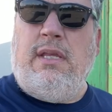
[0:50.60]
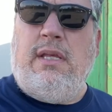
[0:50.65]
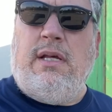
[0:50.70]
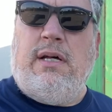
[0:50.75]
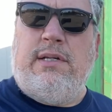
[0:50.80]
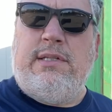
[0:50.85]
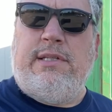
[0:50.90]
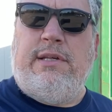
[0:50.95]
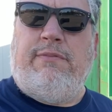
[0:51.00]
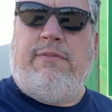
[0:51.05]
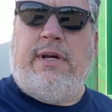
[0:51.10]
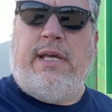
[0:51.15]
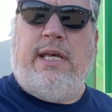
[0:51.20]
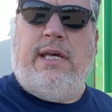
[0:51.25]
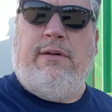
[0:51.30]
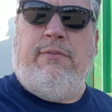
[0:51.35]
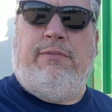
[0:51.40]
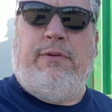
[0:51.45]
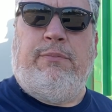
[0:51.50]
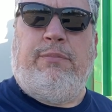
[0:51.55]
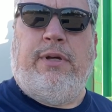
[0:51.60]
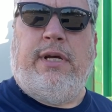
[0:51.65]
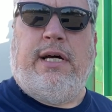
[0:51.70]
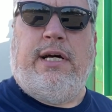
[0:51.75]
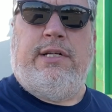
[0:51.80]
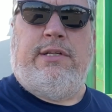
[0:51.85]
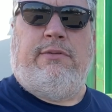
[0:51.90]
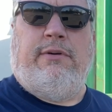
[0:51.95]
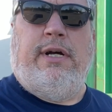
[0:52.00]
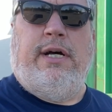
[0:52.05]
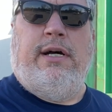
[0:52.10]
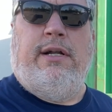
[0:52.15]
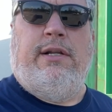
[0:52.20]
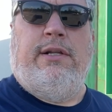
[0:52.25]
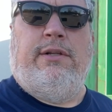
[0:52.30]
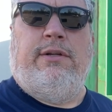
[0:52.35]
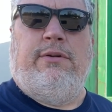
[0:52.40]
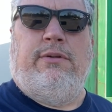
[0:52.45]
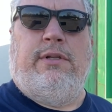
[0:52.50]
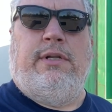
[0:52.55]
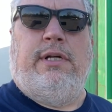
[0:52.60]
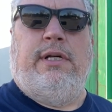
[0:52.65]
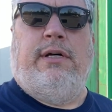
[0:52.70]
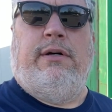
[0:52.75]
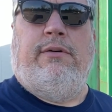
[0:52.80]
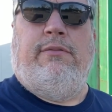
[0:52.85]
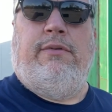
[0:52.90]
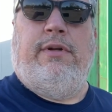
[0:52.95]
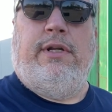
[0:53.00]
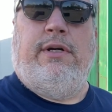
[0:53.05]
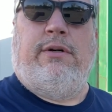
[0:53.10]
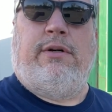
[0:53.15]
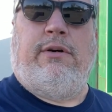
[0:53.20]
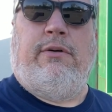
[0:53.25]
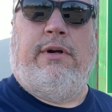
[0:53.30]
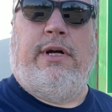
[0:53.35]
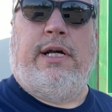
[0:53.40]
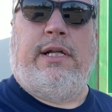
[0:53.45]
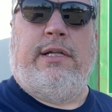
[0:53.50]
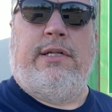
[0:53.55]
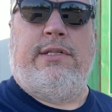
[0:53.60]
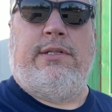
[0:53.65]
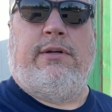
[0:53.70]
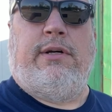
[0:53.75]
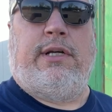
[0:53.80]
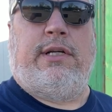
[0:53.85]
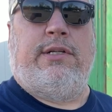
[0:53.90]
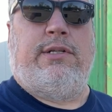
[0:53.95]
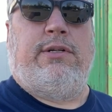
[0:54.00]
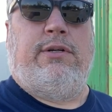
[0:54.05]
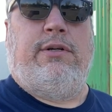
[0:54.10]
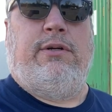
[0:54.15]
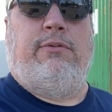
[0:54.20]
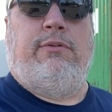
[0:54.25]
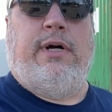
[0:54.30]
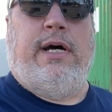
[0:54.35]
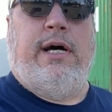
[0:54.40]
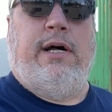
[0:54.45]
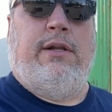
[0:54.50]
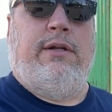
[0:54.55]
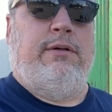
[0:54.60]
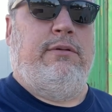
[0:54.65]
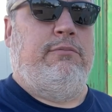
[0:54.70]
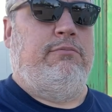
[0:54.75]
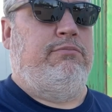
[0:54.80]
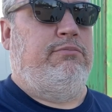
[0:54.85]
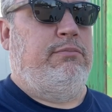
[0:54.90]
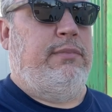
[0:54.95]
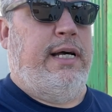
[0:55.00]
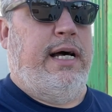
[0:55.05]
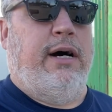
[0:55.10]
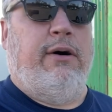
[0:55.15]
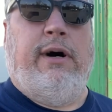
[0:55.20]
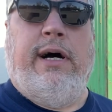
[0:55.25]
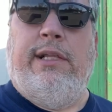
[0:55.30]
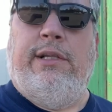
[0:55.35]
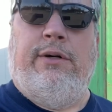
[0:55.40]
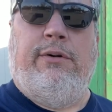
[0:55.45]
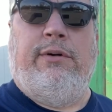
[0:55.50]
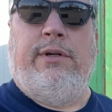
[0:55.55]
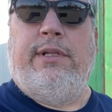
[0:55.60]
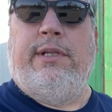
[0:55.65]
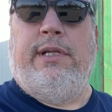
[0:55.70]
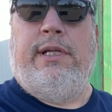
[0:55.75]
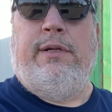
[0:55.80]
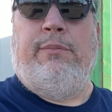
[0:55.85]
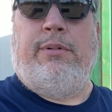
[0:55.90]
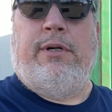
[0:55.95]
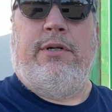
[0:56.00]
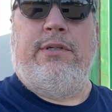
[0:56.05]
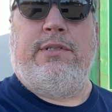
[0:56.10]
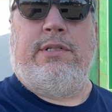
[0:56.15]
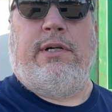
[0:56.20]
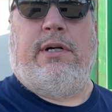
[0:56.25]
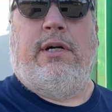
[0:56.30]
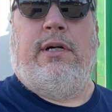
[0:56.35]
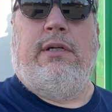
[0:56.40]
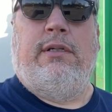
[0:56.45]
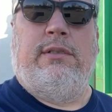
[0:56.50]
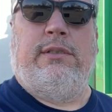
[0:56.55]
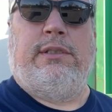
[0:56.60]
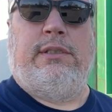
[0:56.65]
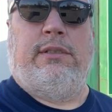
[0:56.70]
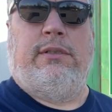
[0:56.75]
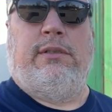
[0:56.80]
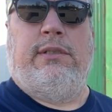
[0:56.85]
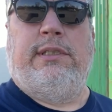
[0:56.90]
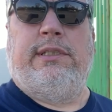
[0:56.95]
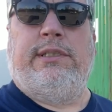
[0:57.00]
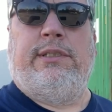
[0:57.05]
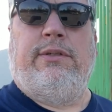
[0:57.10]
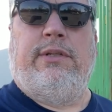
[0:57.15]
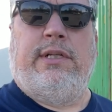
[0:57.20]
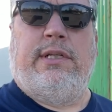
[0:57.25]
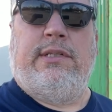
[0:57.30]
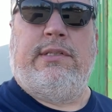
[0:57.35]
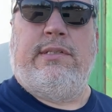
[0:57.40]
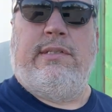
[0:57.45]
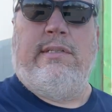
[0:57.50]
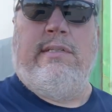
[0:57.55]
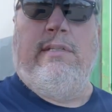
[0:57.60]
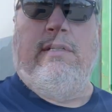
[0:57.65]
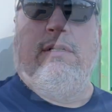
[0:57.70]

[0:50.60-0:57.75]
I'll see if I can't flip you guys around and do the uh, video correctly so I can show you how to how I lowered the ProStar. So let's do this.